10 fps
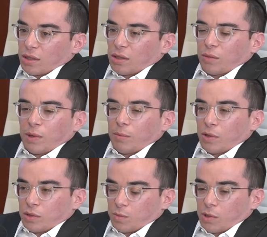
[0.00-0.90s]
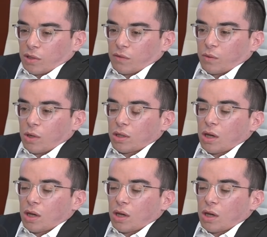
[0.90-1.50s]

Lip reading: I know my mother's part of one.